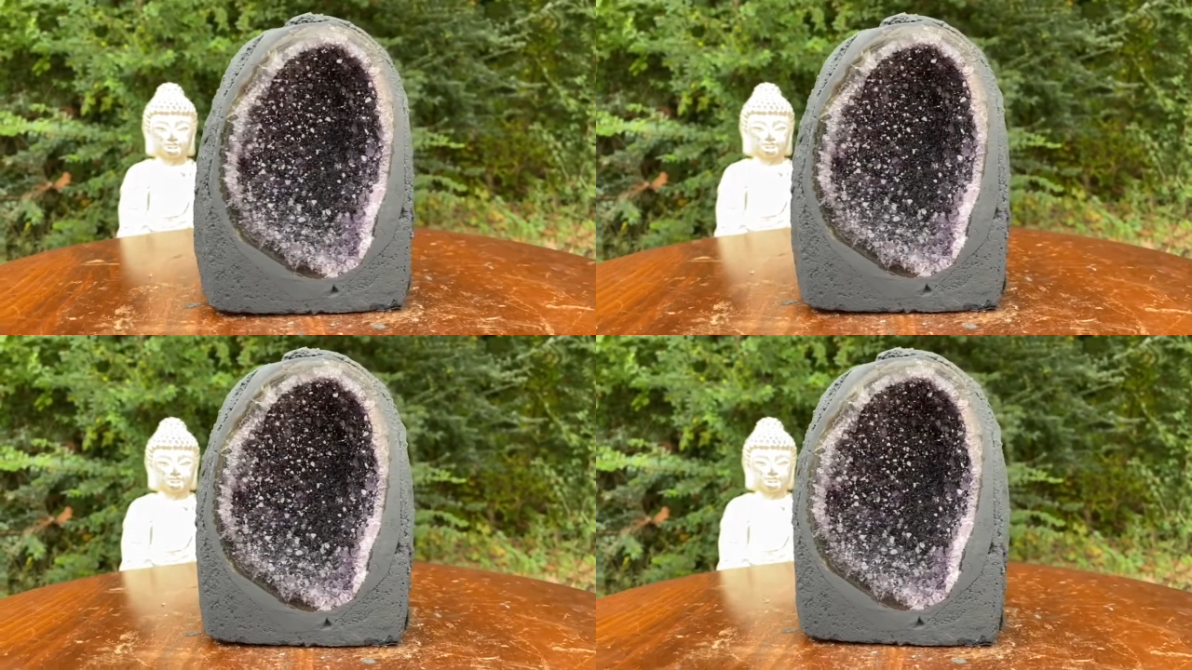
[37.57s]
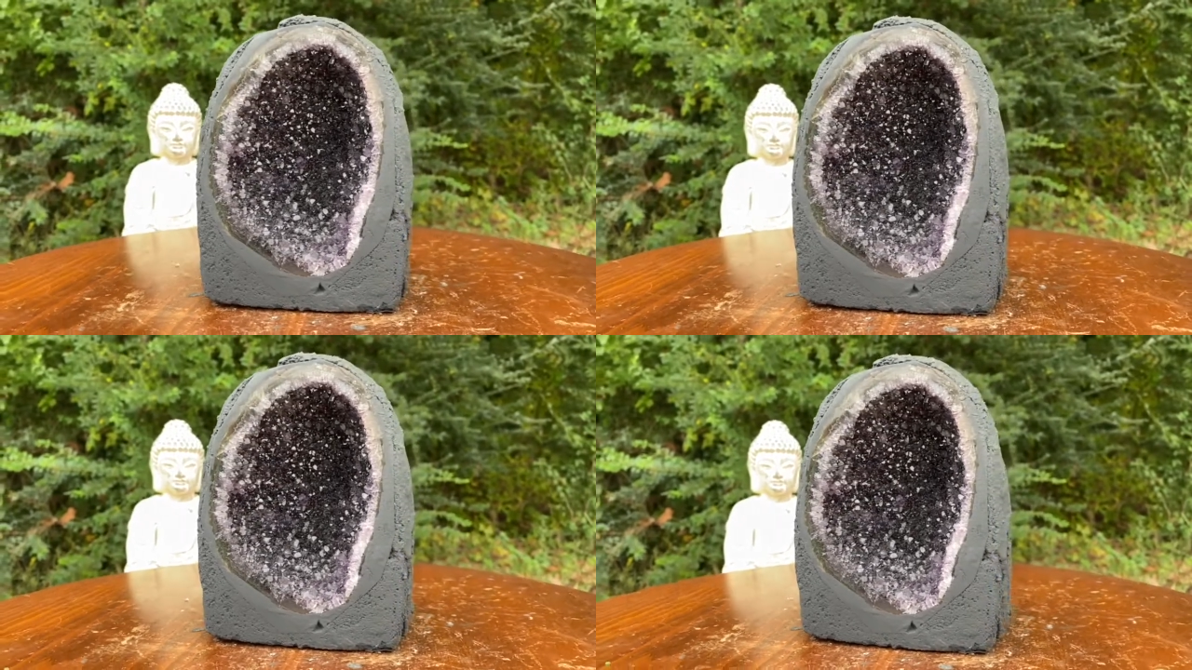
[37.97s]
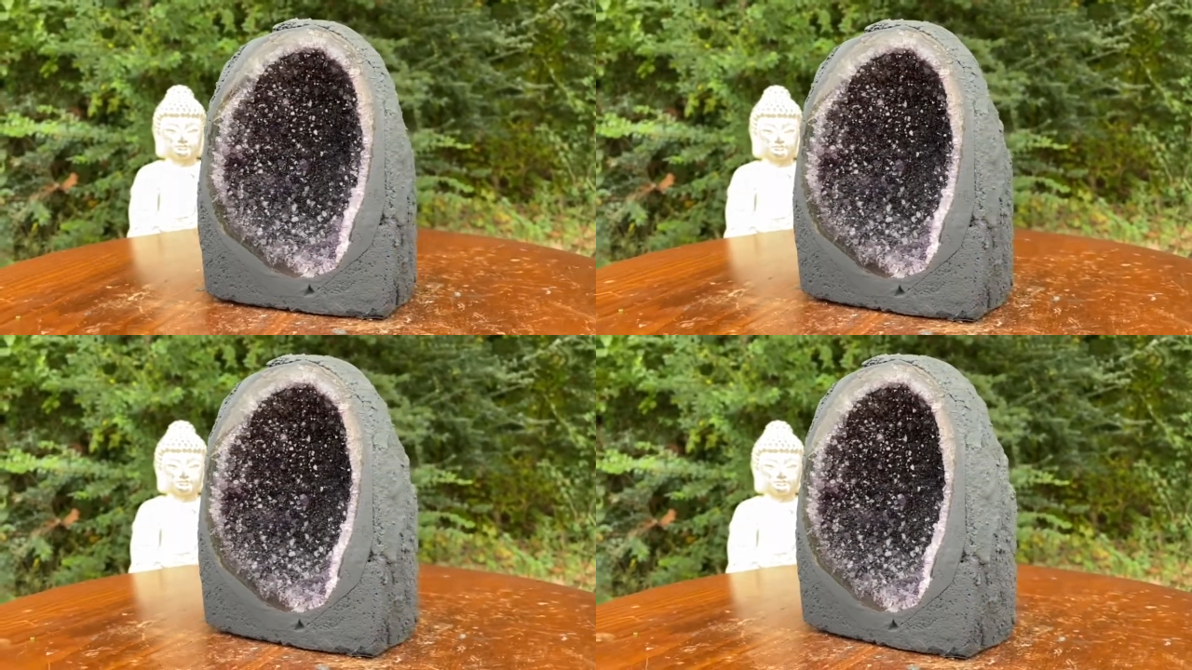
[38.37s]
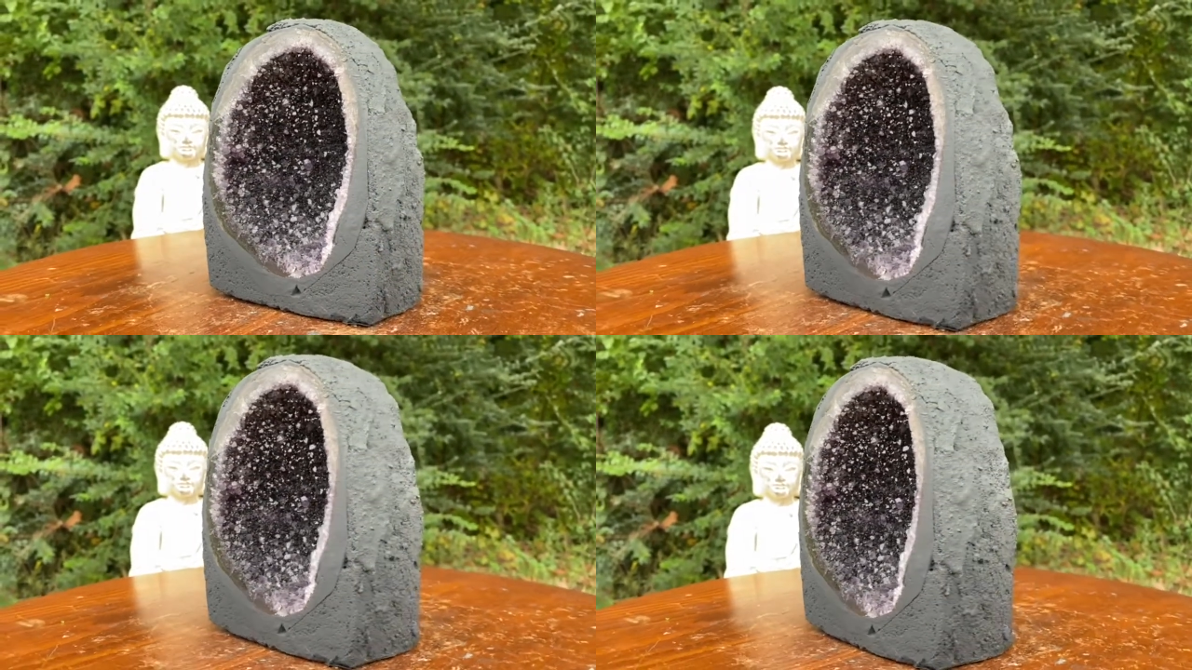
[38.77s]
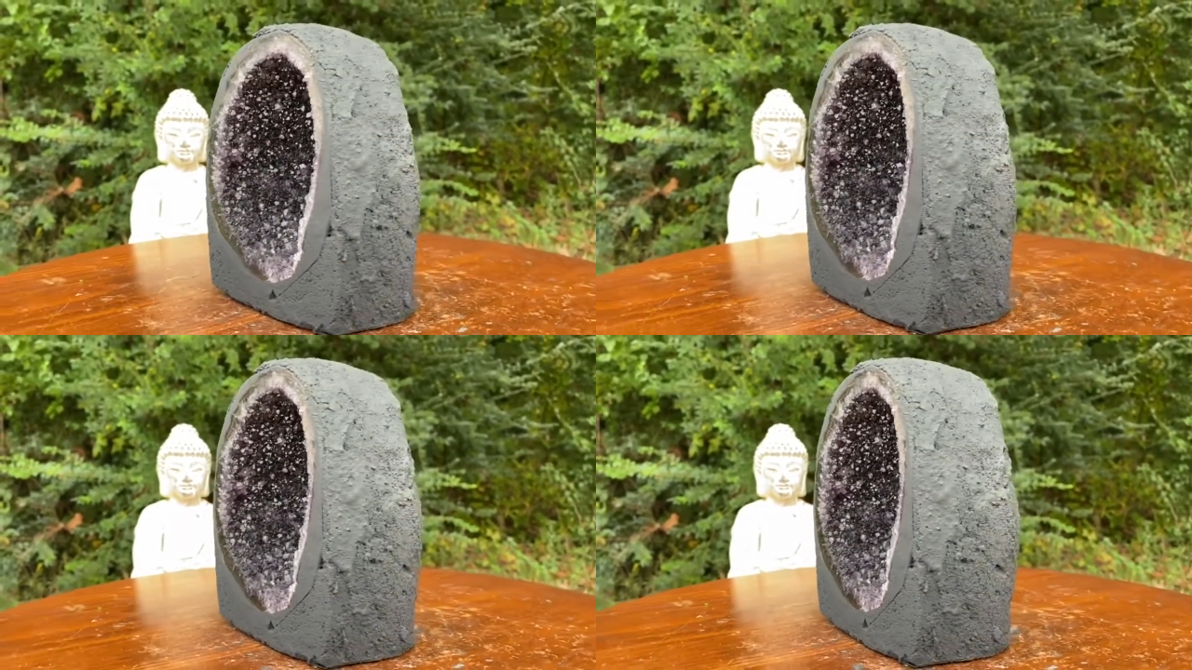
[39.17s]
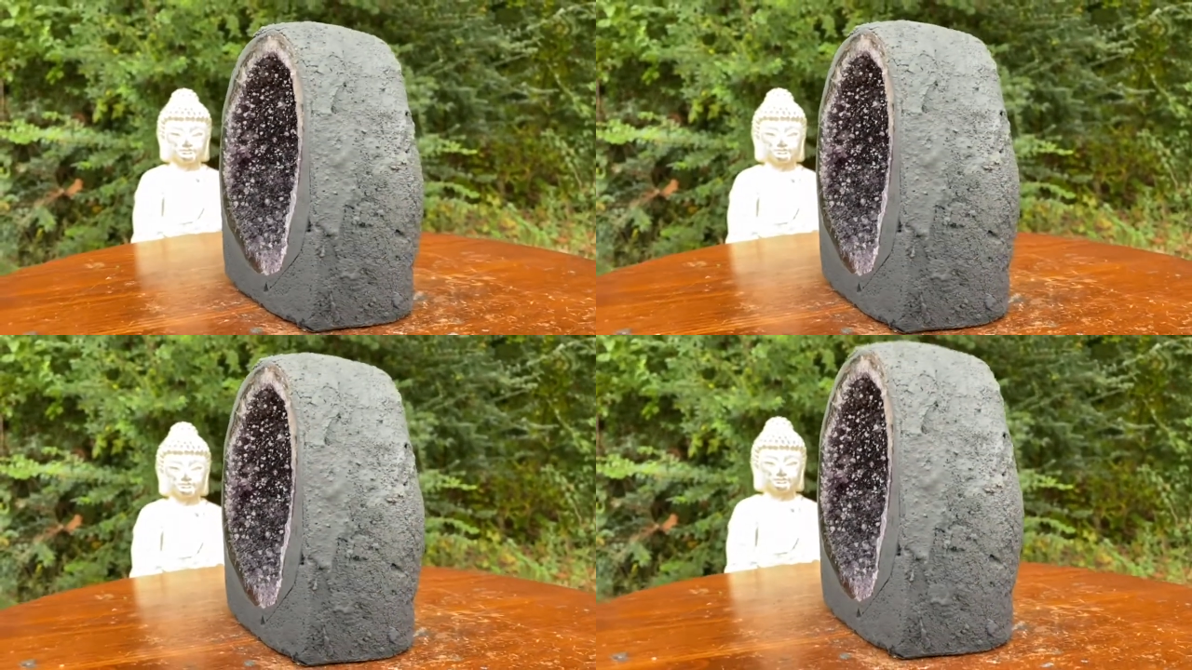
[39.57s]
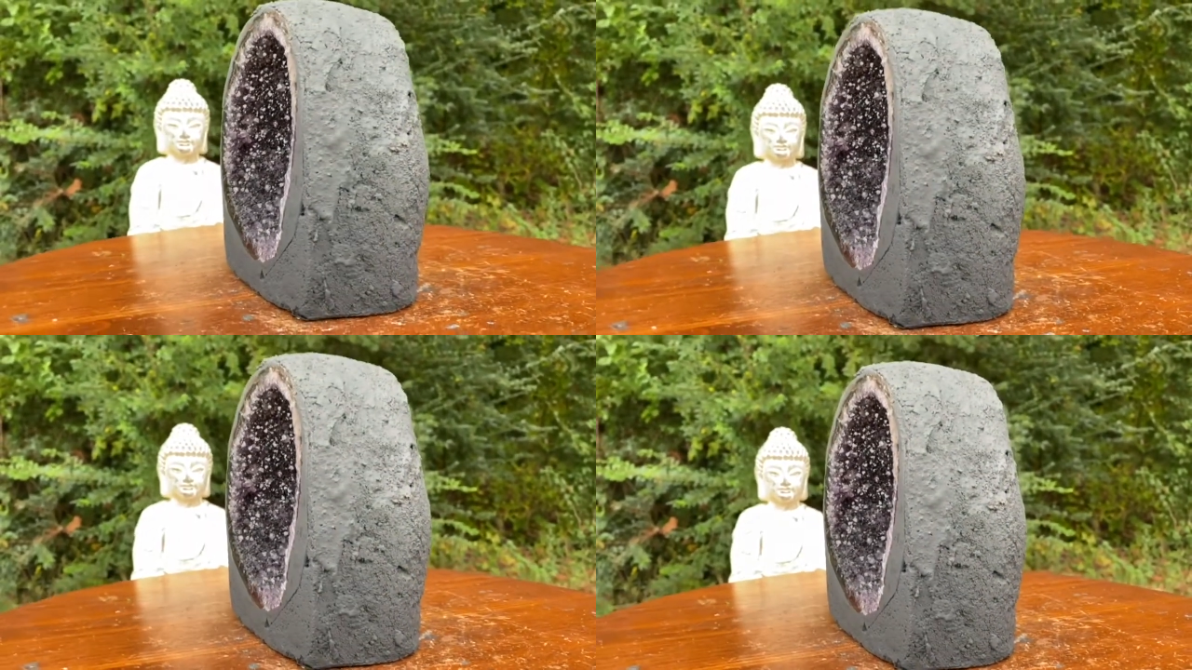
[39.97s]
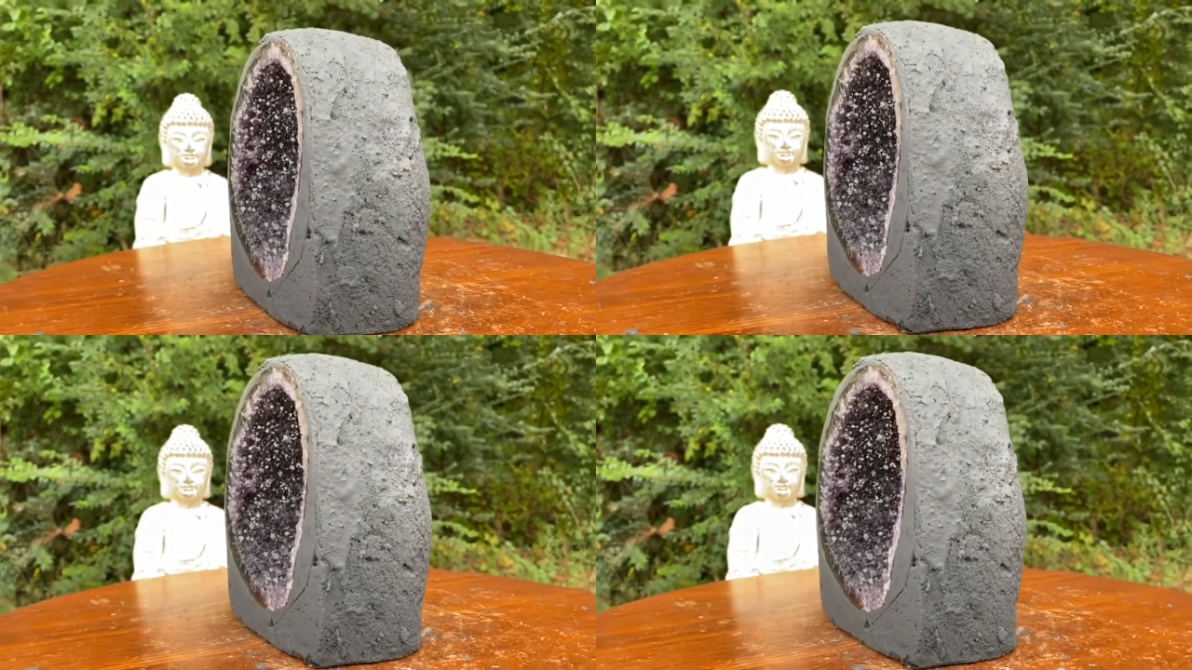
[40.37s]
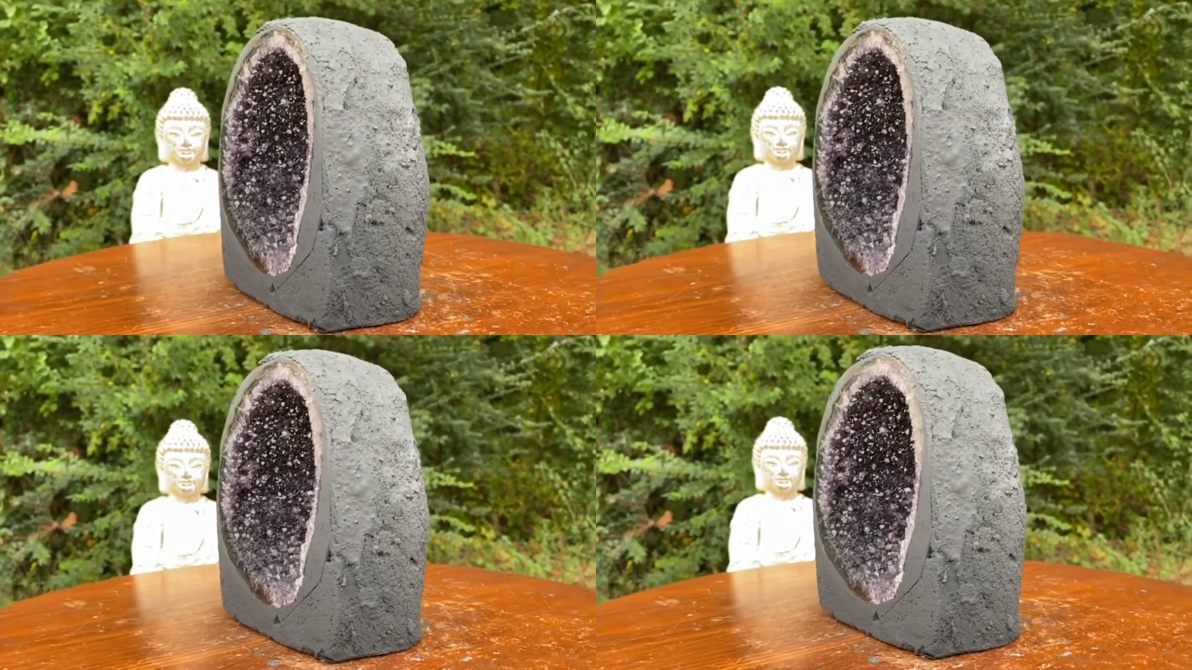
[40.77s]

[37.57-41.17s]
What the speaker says: (no speaker visible)